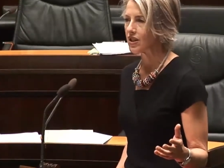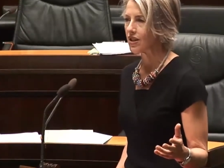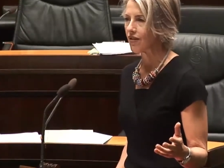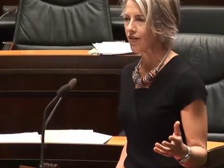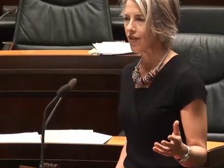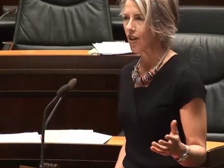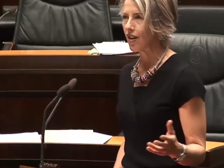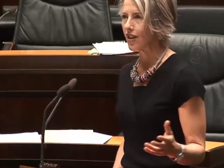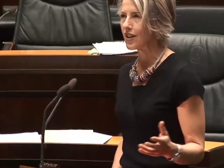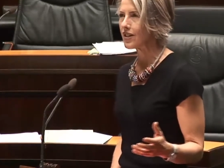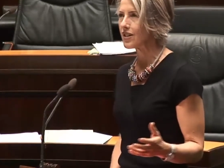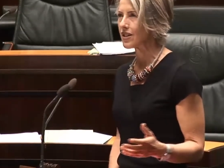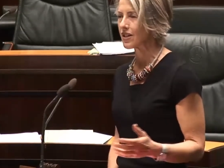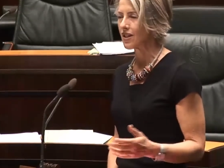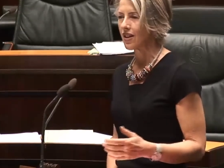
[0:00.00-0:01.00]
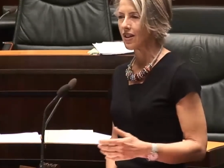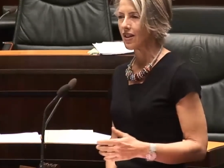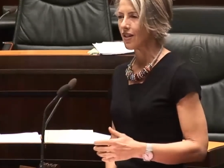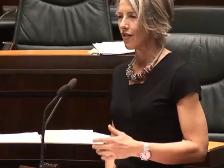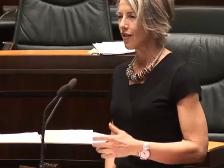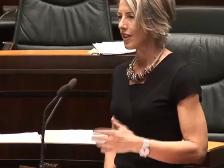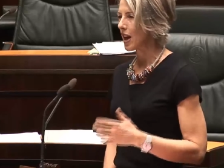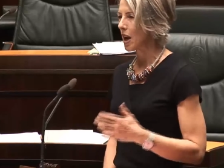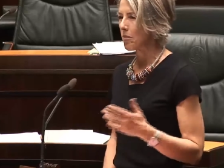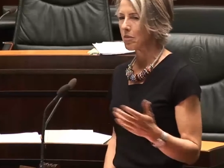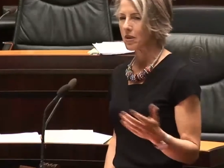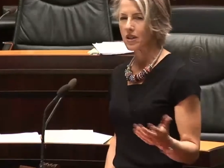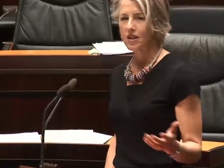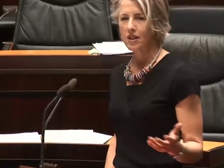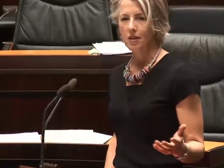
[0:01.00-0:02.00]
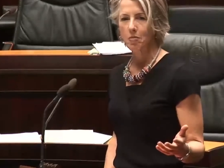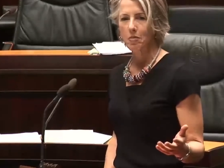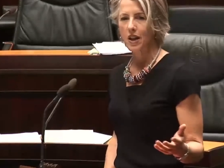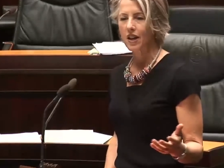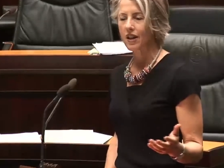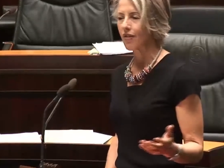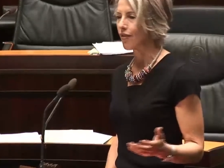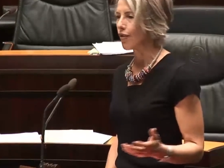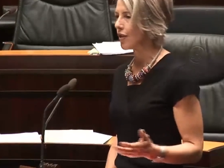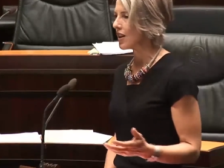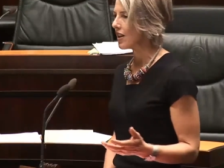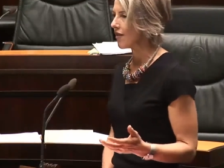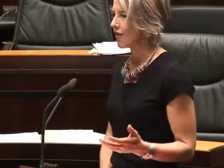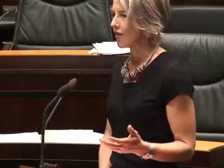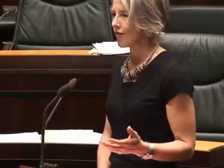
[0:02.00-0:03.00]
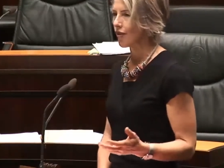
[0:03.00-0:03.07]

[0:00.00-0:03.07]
in fines for companies that make $40,